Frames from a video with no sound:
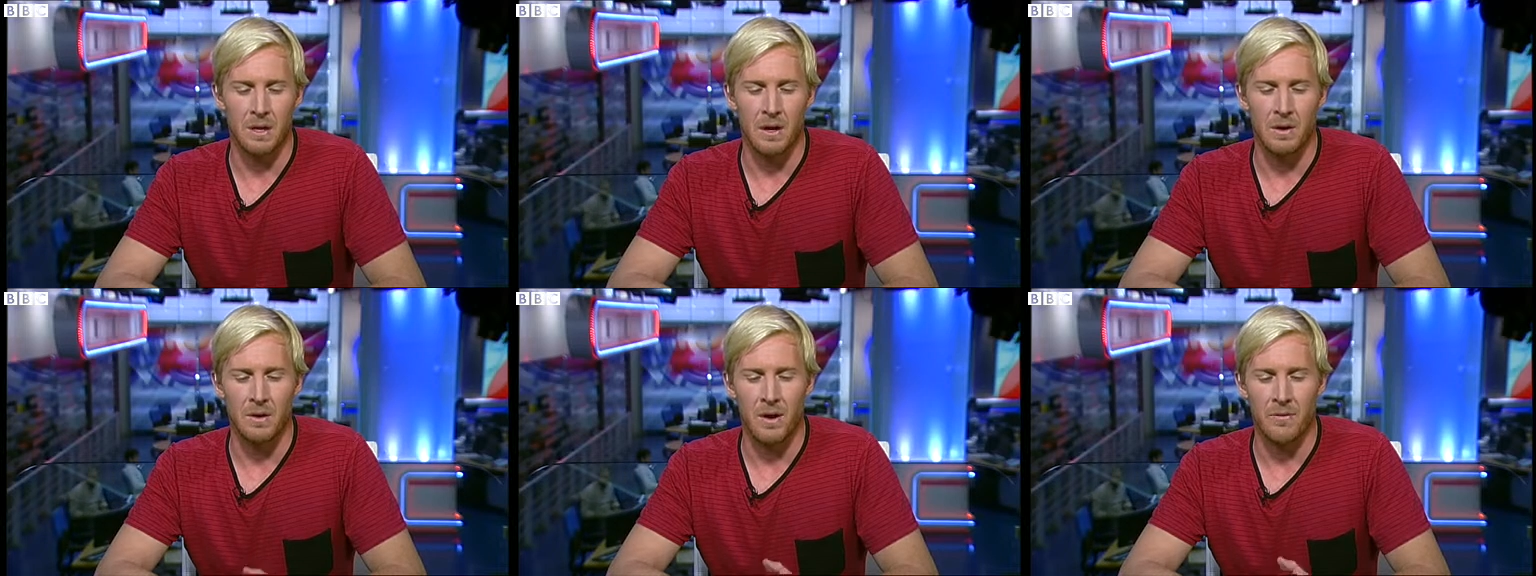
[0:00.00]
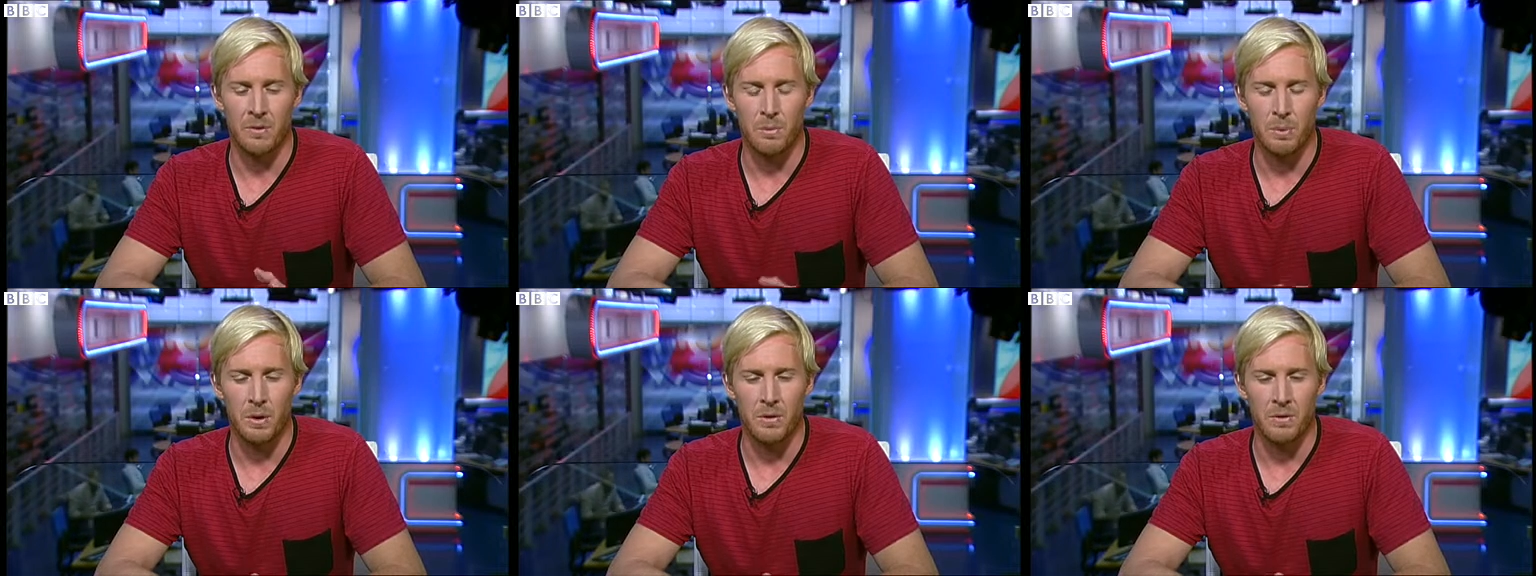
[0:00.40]
you know, you have
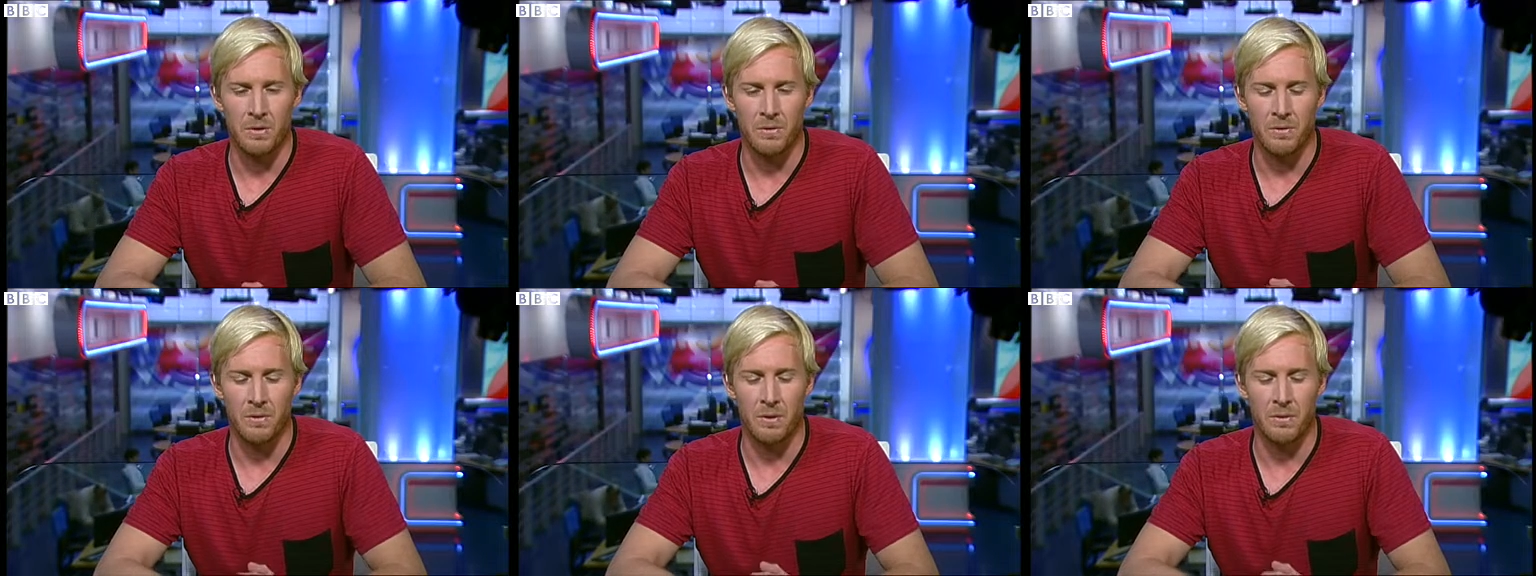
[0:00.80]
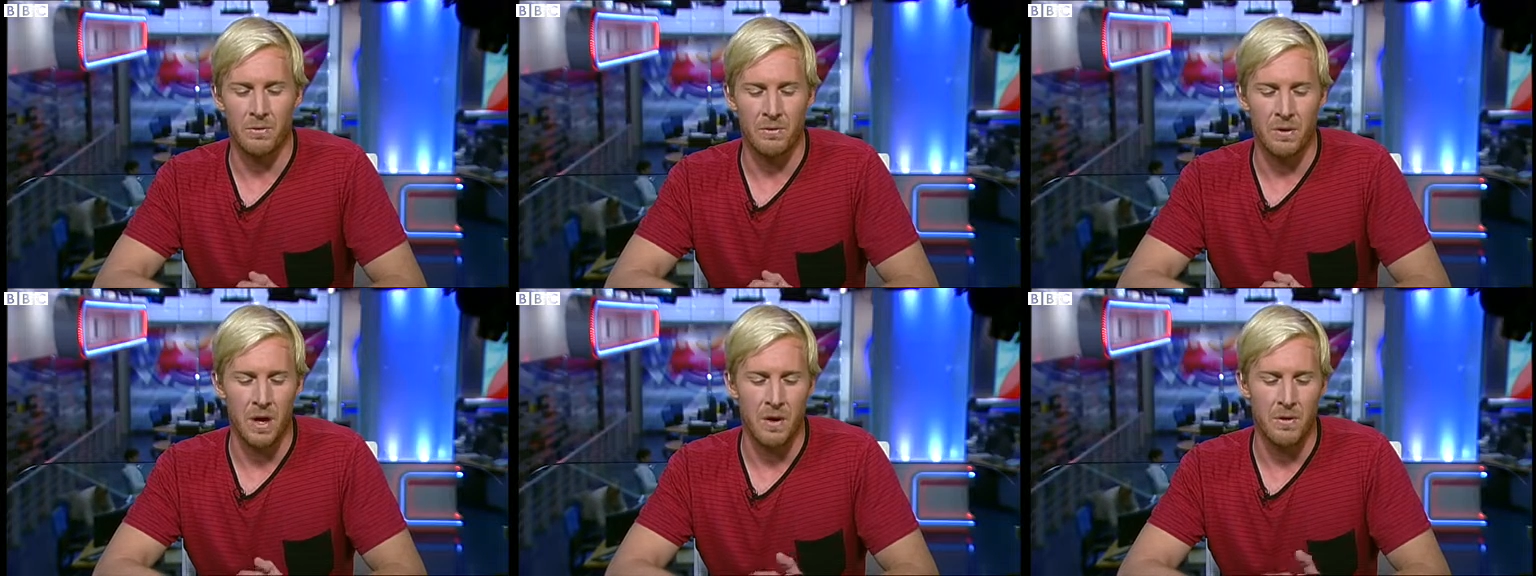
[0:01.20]
to put the
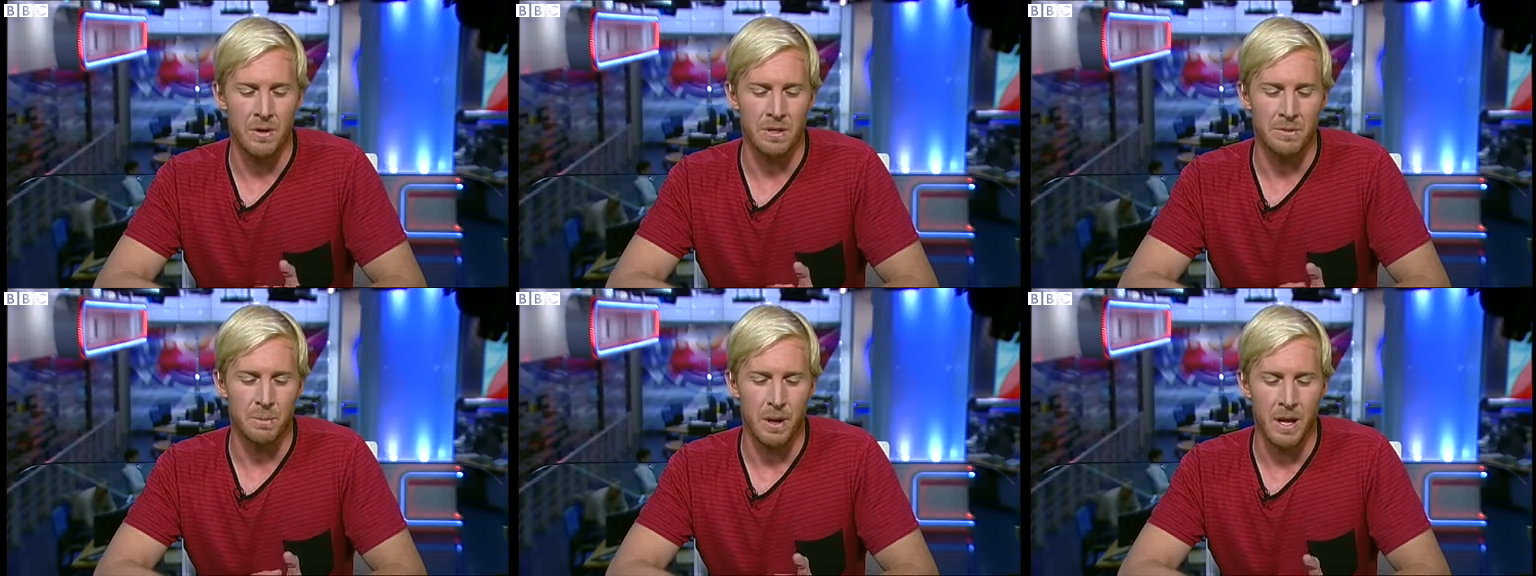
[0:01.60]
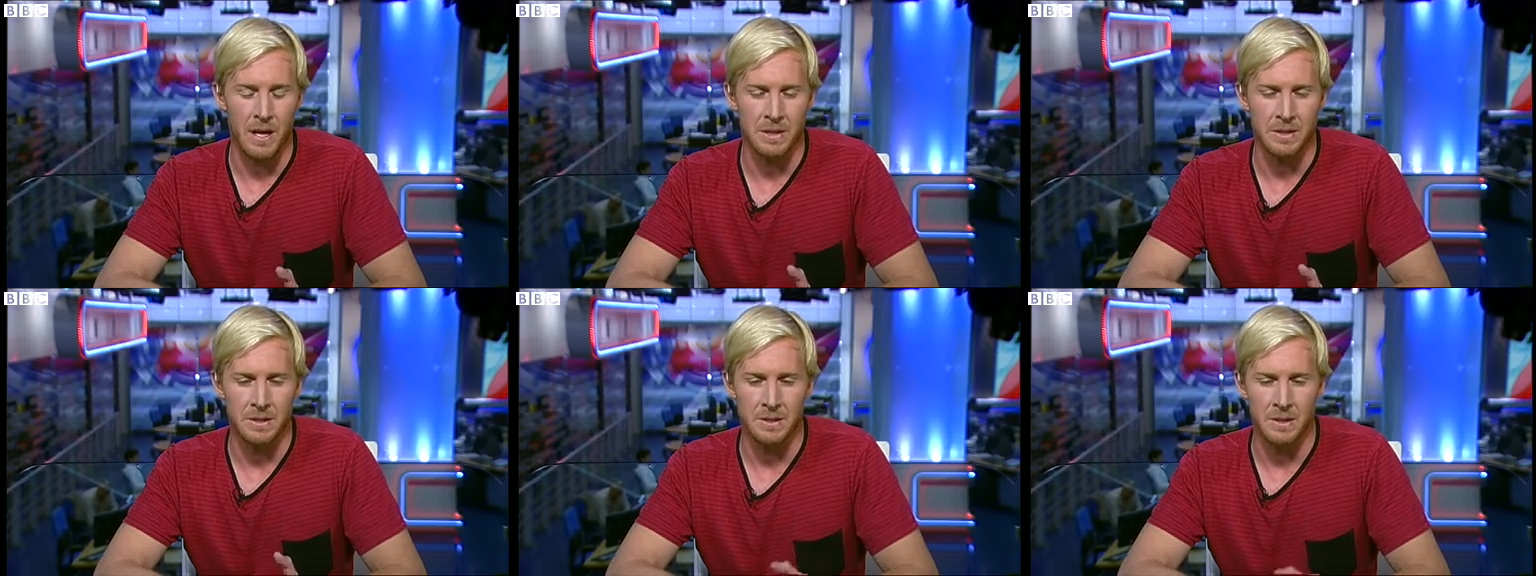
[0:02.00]
fear in its
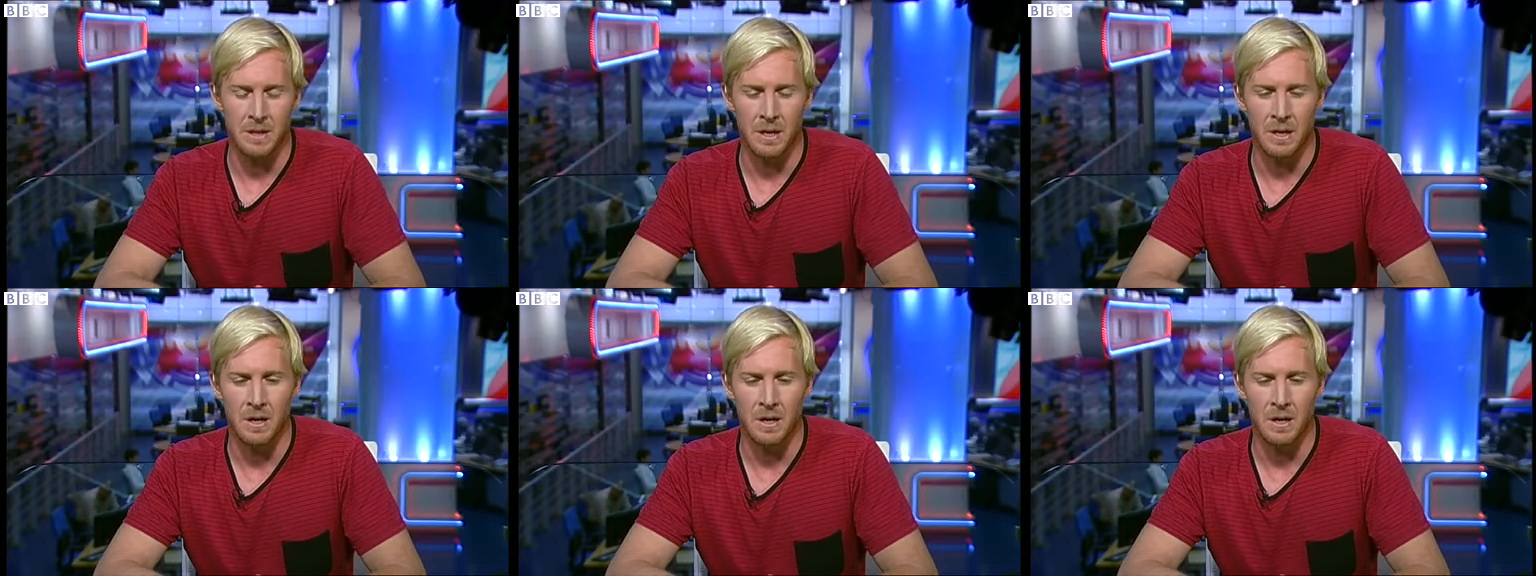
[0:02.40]
place, and